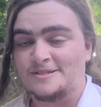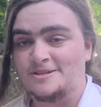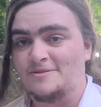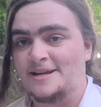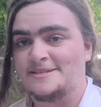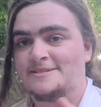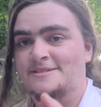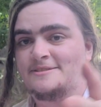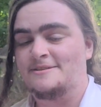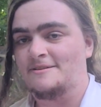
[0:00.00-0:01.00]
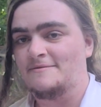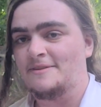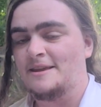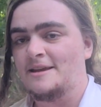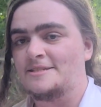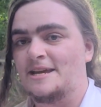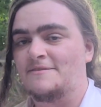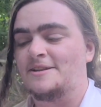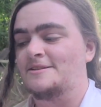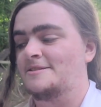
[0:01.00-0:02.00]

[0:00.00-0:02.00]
So that's 7.